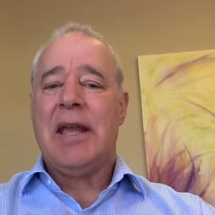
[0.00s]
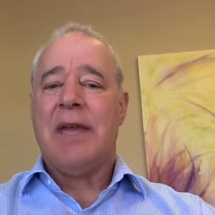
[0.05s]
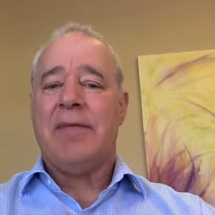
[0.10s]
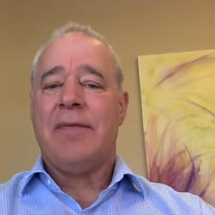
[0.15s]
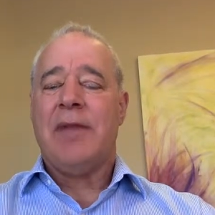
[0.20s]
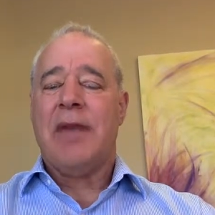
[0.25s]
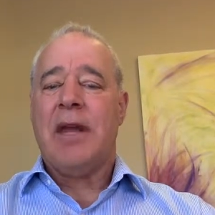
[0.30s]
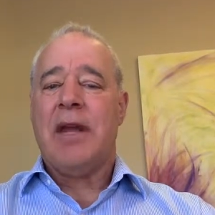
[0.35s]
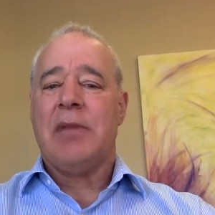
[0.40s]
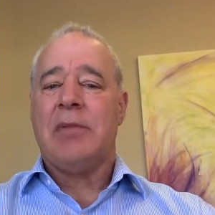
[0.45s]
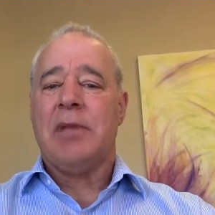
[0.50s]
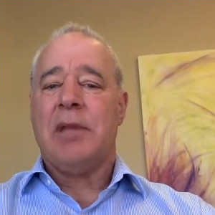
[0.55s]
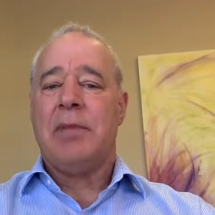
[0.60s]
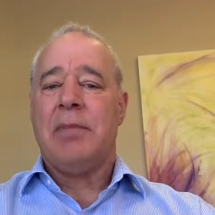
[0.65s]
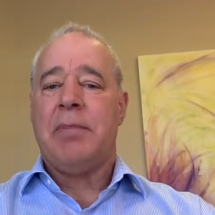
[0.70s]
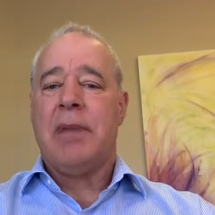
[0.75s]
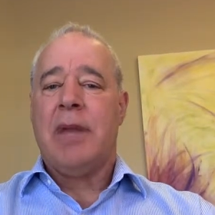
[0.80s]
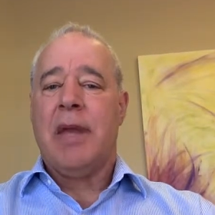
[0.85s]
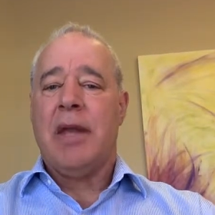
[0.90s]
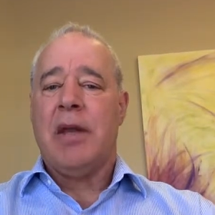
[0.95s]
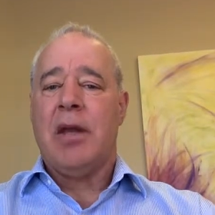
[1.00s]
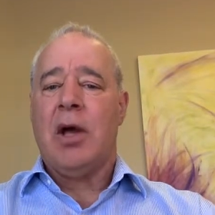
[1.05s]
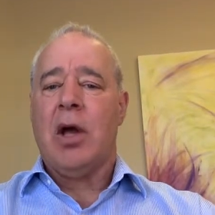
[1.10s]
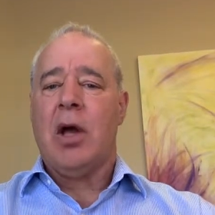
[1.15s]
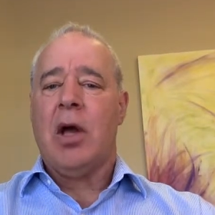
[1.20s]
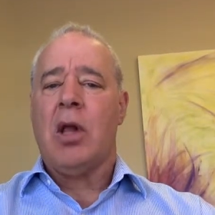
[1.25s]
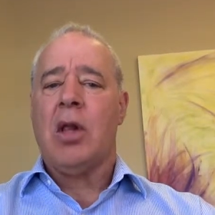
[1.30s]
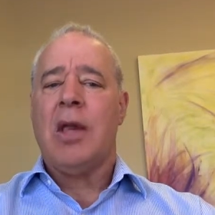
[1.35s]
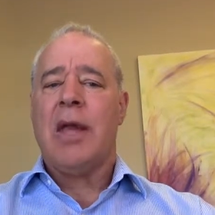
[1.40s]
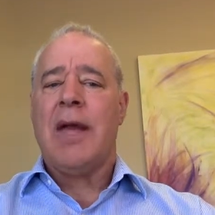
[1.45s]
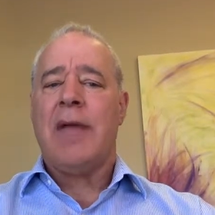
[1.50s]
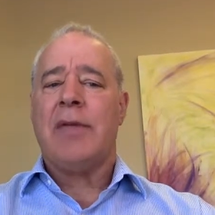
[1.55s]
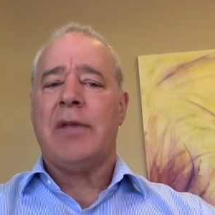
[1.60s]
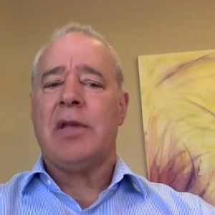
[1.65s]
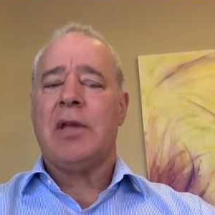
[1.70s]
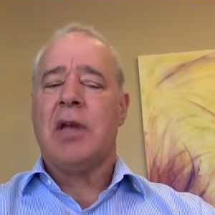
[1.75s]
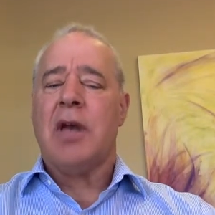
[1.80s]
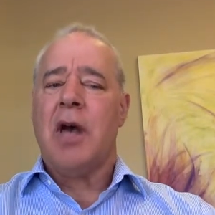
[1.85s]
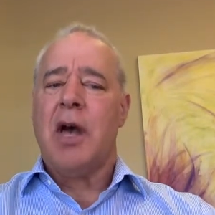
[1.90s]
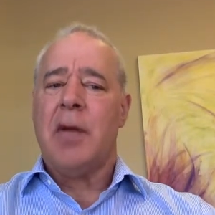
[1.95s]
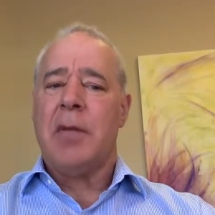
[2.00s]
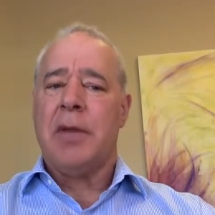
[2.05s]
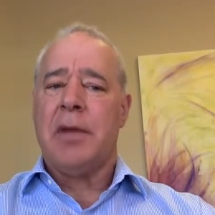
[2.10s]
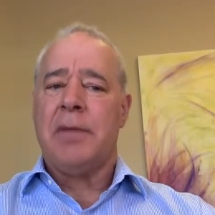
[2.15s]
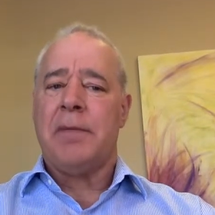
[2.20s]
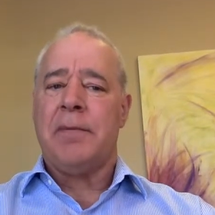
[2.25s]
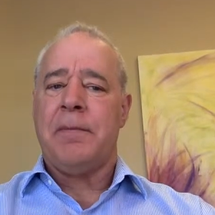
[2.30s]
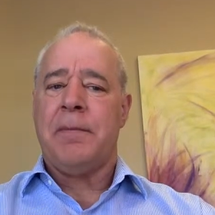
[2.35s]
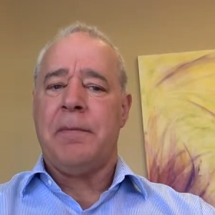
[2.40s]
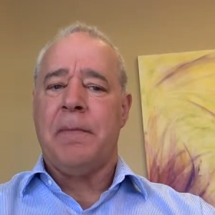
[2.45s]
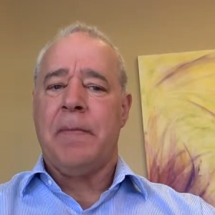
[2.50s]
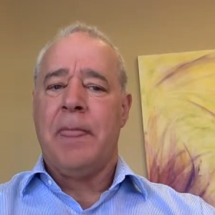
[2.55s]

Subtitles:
and phantom limb pain all have in common?